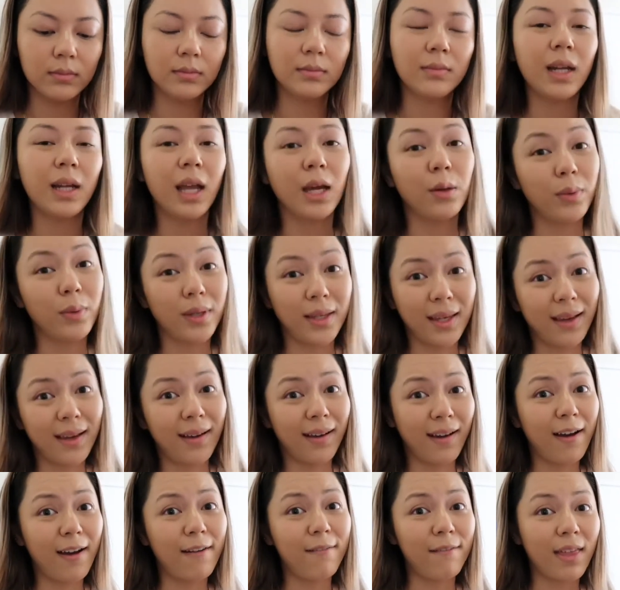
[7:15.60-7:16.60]
And you
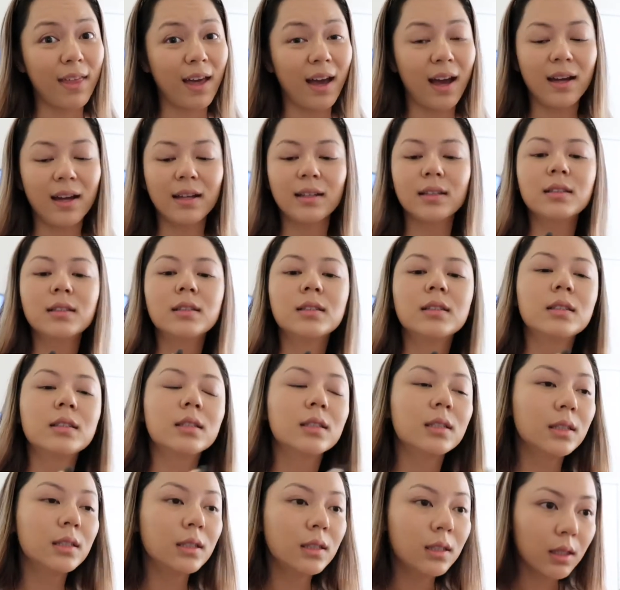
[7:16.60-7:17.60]
can't have that.
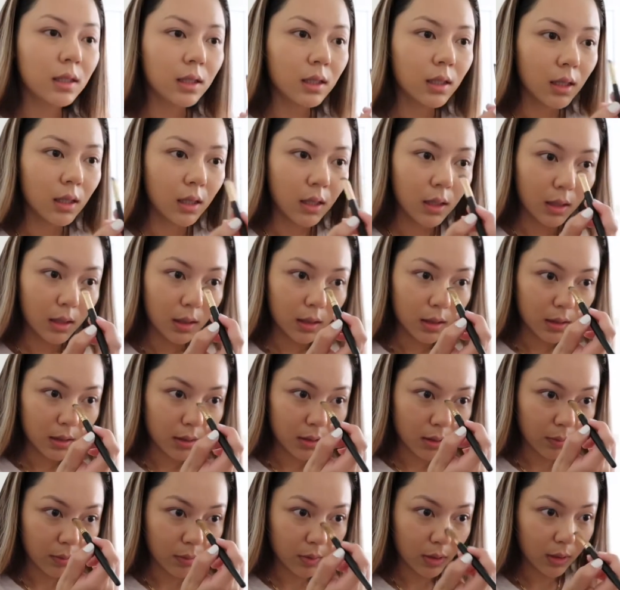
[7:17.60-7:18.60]

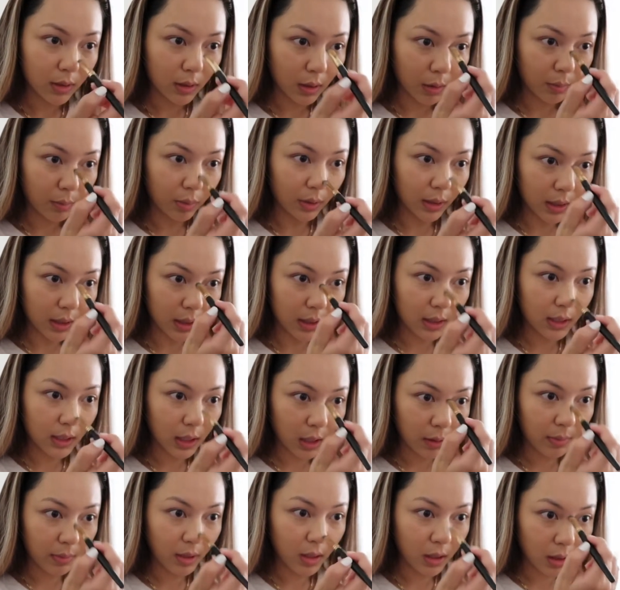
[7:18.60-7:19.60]
So I'm just gonna blend it
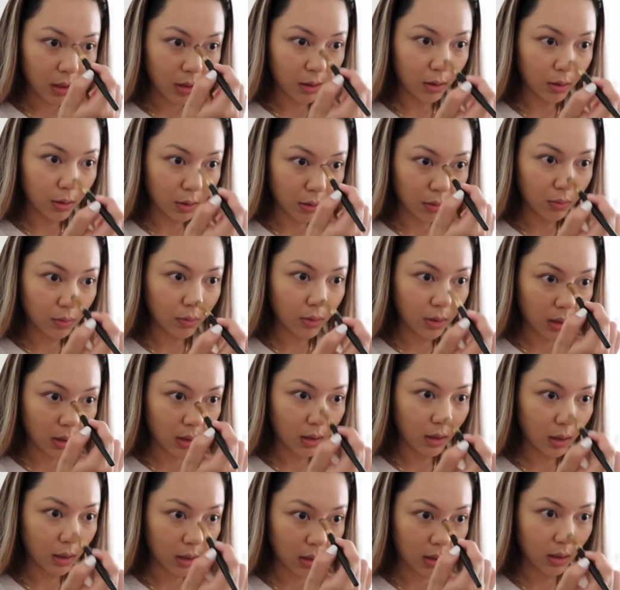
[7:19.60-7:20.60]
down my nose
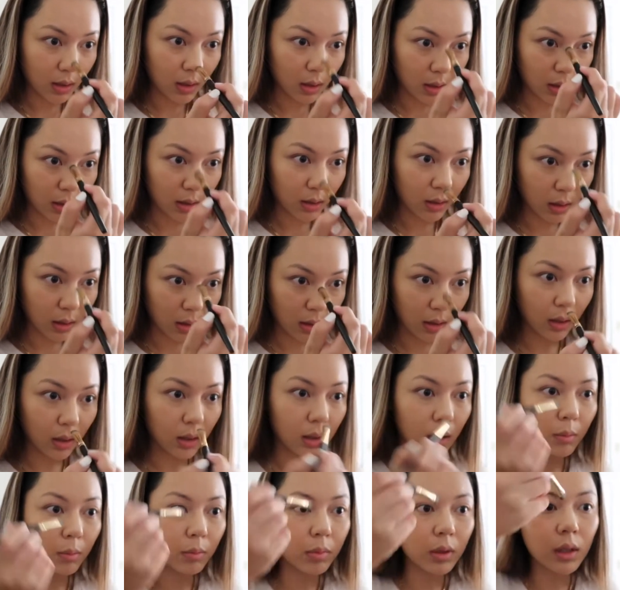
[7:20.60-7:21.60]
and
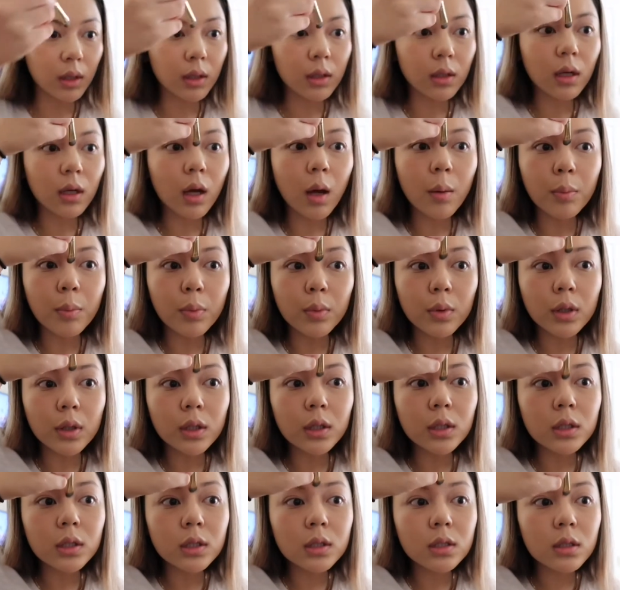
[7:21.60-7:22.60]
then blend it
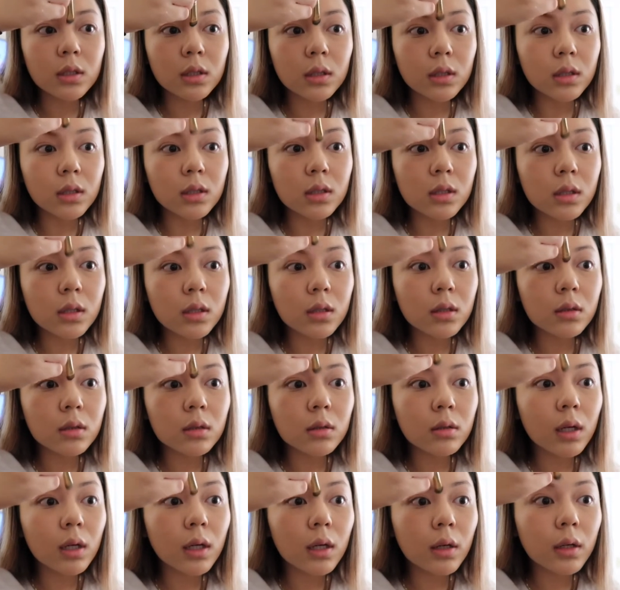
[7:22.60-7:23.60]
upwards in this
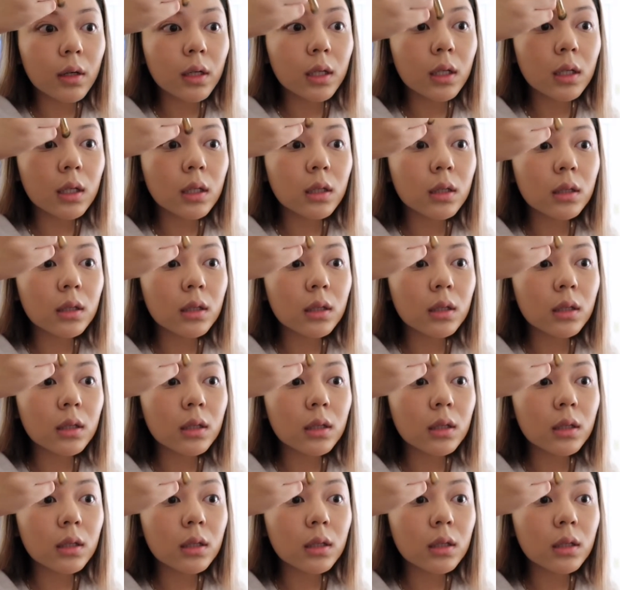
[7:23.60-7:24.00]
little area.